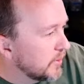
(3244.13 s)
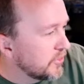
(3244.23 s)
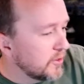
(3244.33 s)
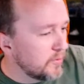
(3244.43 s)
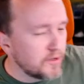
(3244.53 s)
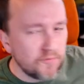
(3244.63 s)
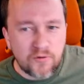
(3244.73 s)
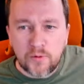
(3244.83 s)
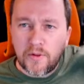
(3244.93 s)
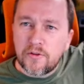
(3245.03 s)
think we
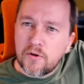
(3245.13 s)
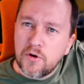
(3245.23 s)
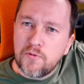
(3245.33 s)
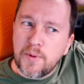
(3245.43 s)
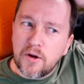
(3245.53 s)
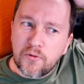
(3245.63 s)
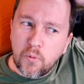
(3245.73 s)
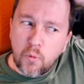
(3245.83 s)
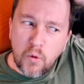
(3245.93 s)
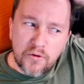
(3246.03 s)
confirmed that the groove belt
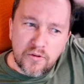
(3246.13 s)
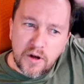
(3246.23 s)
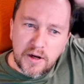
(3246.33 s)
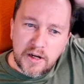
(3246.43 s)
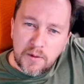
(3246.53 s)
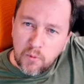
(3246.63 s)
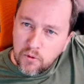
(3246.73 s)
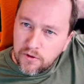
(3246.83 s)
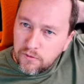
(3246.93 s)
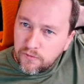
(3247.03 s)
was not any
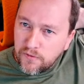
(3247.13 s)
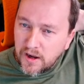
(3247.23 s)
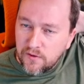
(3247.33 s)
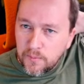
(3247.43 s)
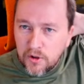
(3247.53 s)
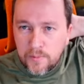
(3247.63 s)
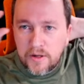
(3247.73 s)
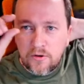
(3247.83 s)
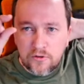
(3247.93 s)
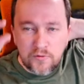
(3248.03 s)
more than 5
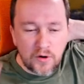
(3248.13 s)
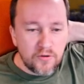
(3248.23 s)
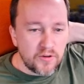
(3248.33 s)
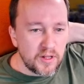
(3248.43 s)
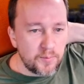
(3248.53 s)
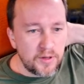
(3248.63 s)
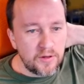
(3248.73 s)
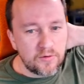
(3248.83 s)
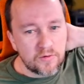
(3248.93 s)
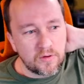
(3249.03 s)
millimeters as far as the end
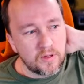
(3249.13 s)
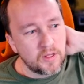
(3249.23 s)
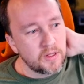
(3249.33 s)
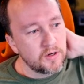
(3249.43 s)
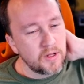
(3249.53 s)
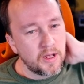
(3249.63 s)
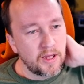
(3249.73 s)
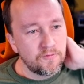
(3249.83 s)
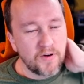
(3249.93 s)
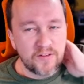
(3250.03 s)
piece, and I
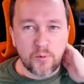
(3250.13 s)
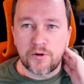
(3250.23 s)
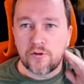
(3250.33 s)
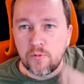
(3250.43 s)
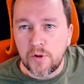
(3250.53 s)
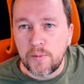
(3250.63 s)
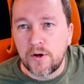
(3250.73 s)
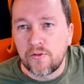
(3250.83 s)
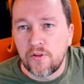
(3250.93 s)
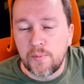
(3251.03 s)
have 5.2
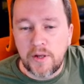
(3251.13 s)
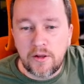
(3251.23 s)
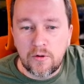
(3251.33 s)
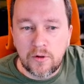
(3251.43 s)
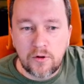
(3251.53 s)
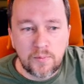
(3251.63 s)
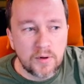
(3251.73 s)
millimeters on the BDU loop.